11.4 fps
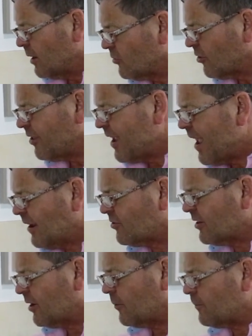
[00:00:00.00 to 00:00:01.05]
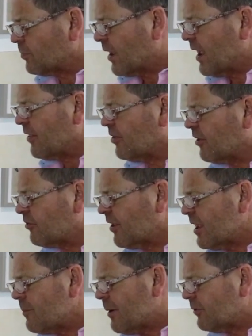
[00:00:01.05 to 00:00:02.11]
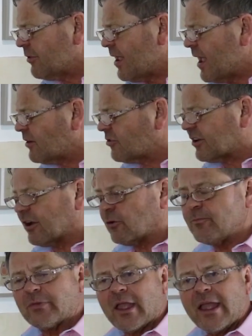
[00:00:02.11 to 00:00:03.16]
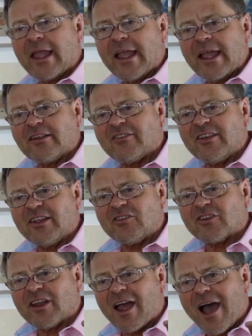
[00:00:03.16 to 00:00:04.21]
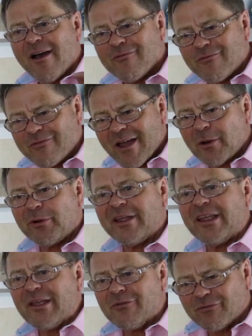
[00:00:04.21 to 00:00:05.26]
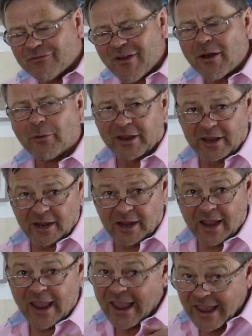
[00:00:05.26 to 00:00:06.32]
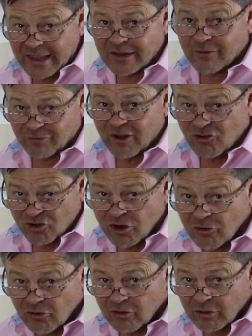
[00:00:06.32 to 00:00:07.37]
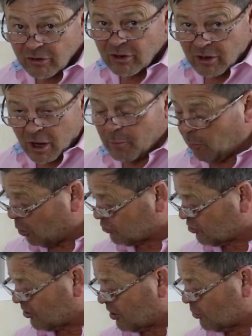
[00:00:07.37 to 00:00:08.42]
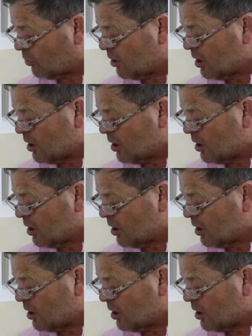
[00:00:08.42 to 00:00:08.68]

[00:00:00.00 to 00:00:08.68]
So the air still, the thing about the air still, it is a very, very inefficient pot still,